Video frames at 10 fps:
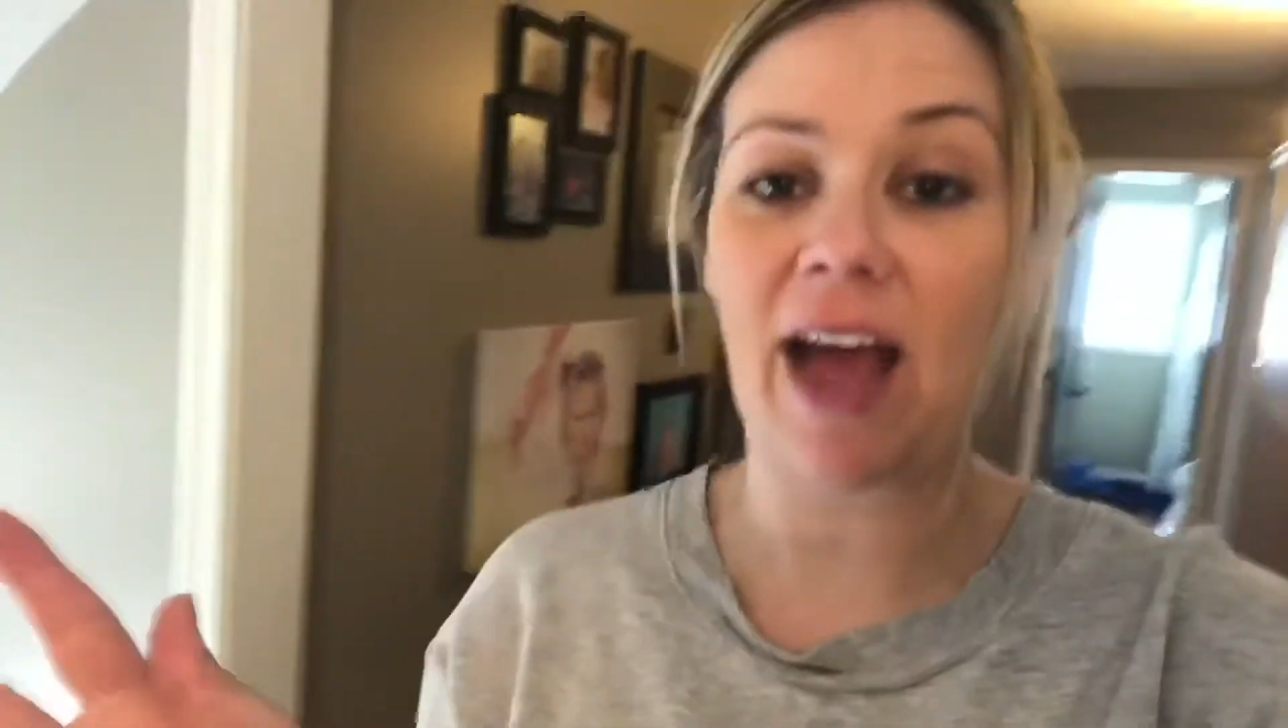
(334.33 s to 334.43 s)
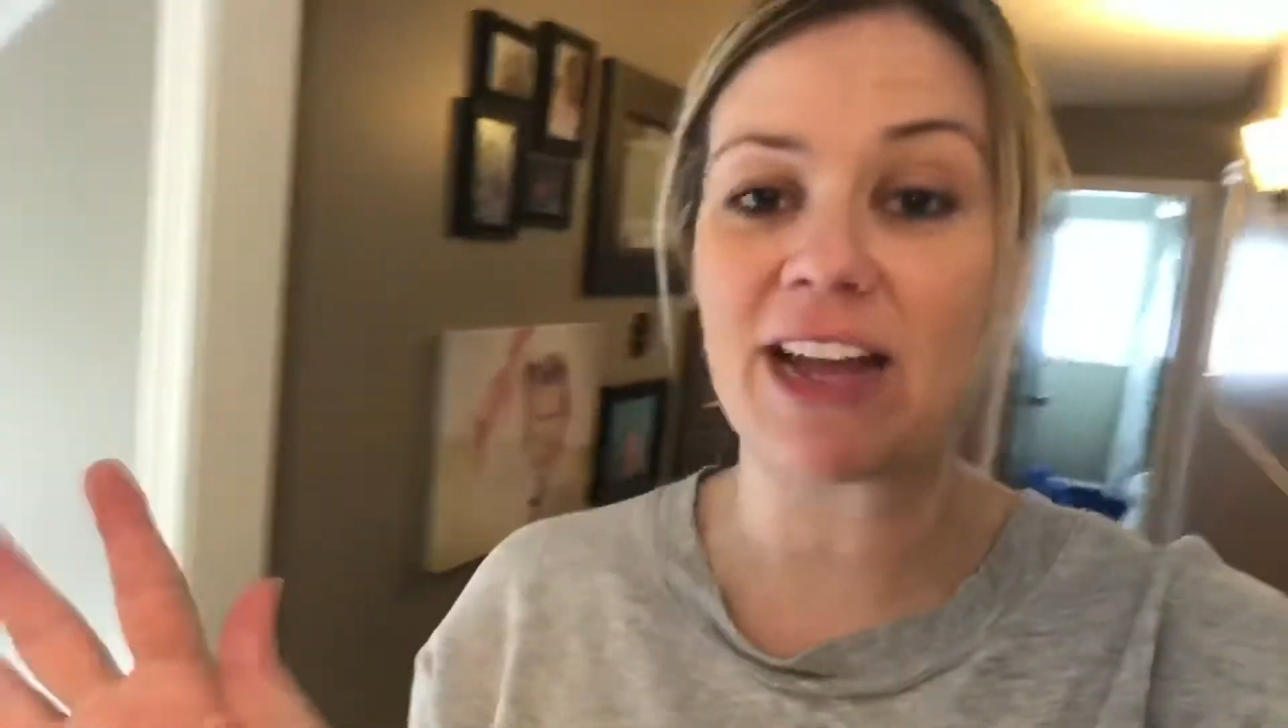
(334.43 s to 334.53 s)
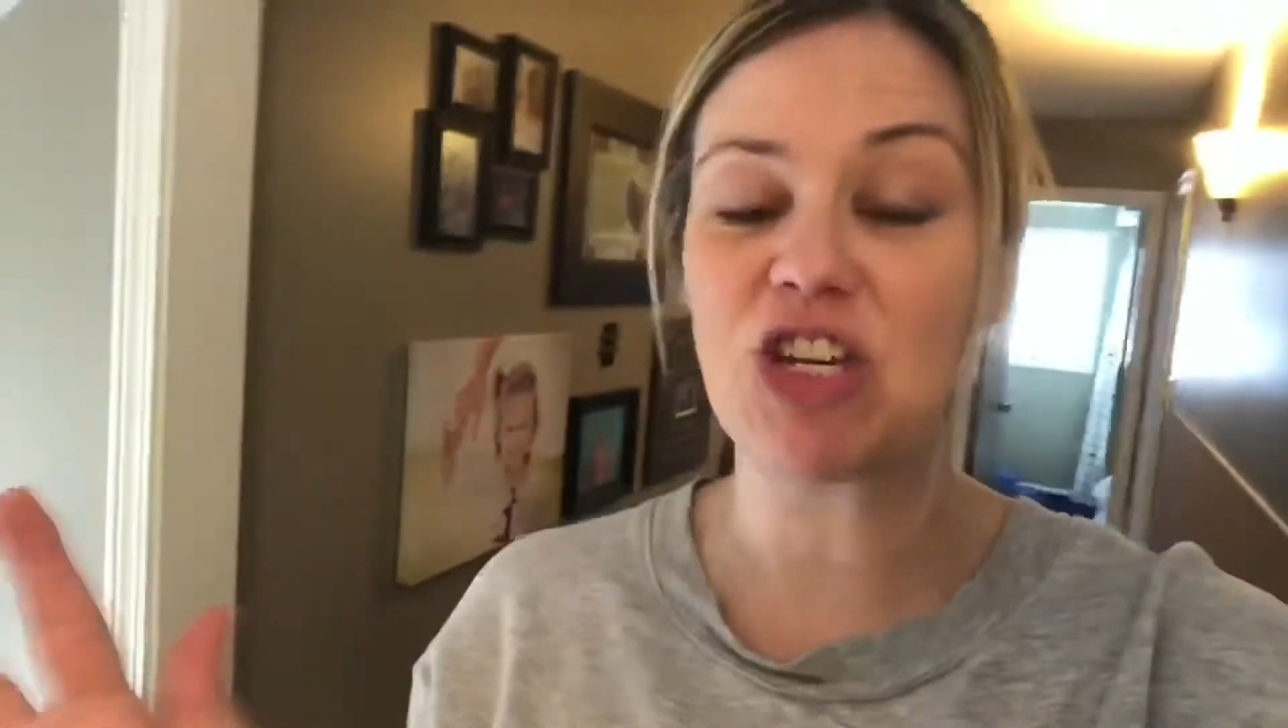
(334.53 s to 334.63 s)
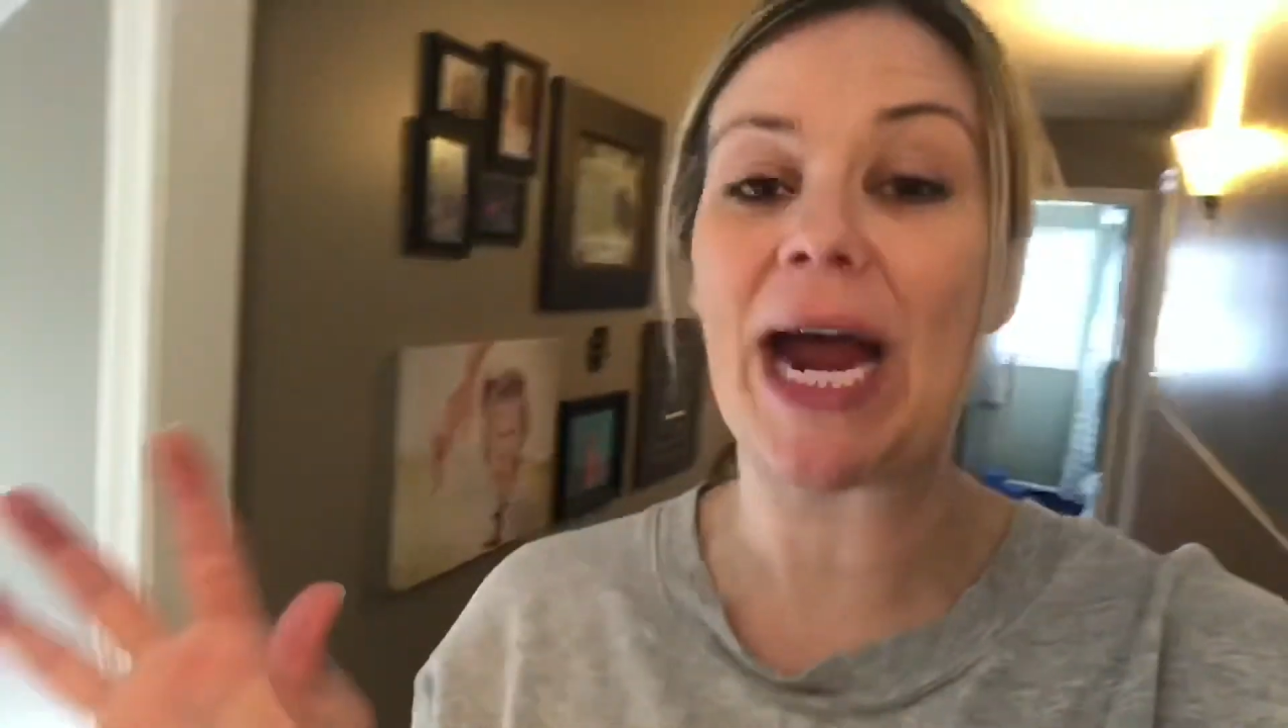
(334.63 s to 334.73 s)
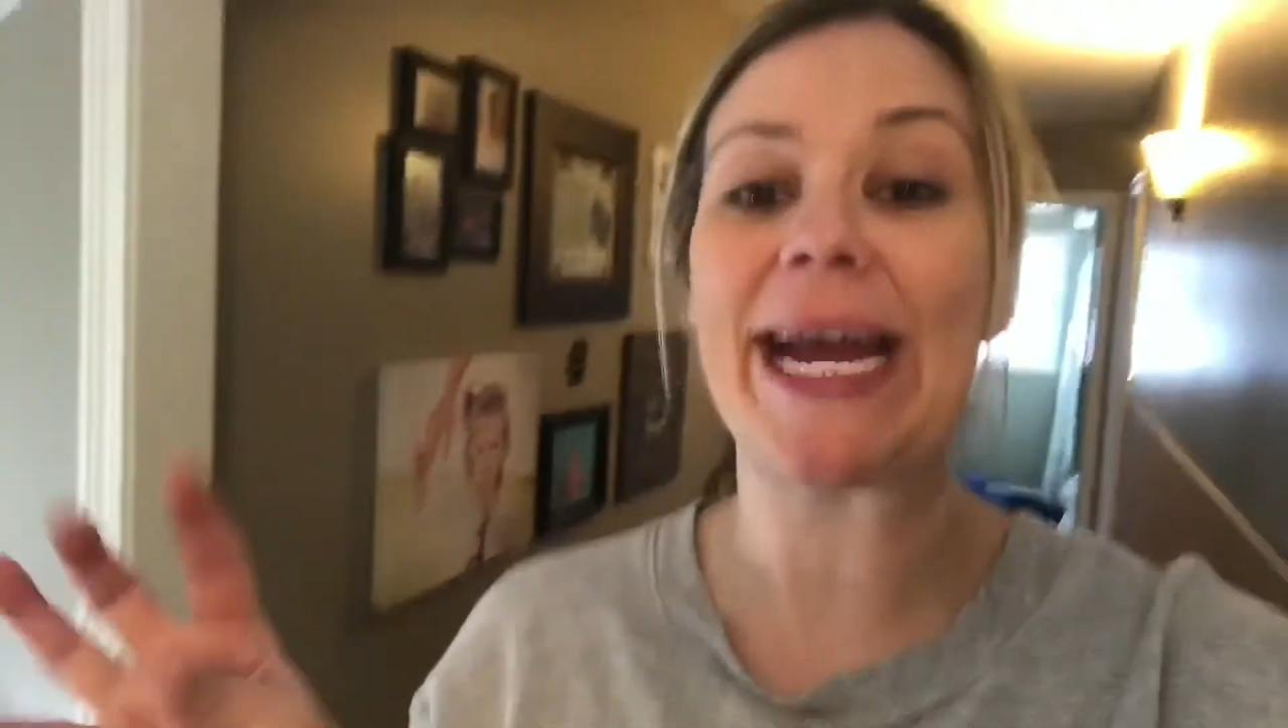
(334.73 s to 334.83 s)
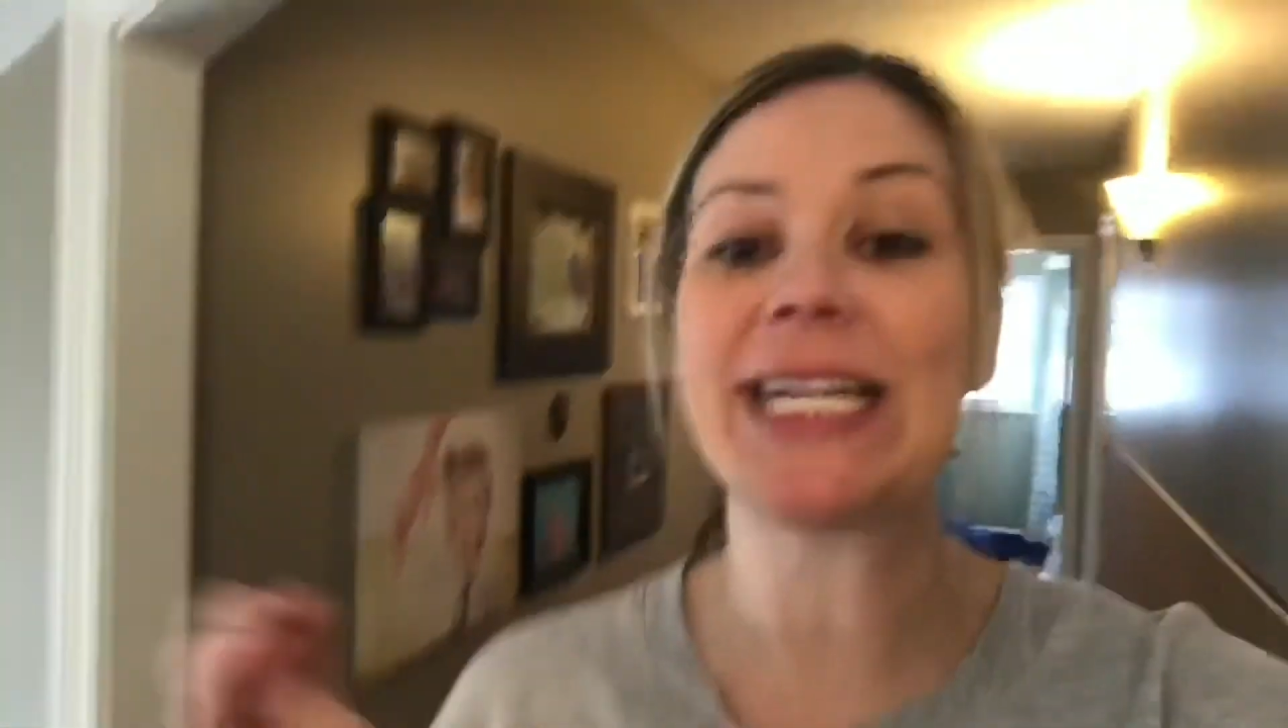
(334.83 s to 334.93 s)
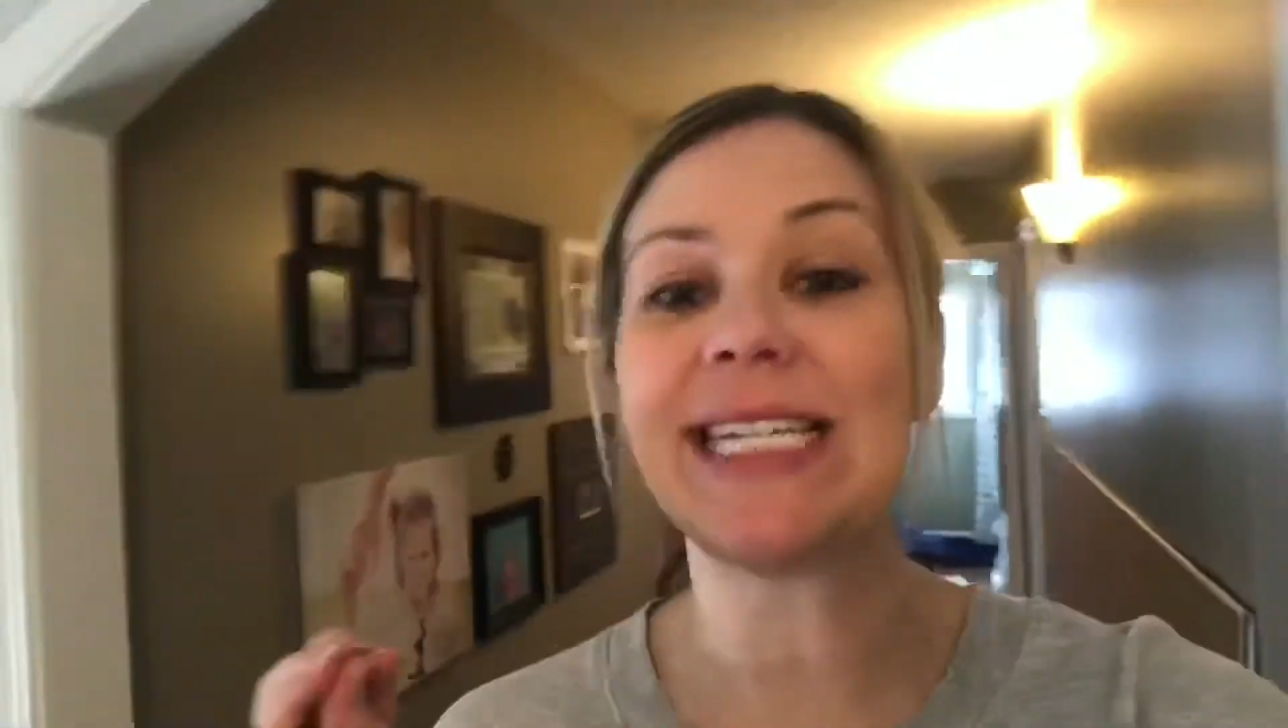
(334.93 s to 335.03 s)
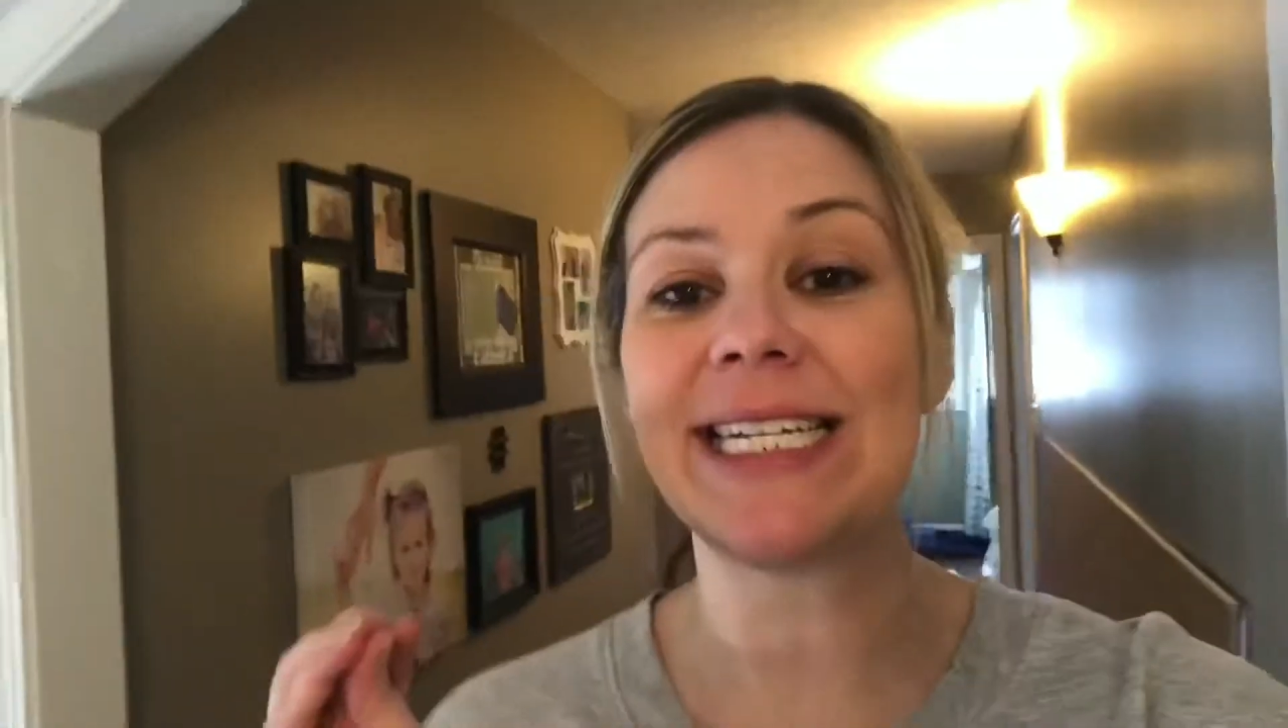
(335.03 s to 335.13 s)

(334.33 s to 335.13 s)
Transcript: I try to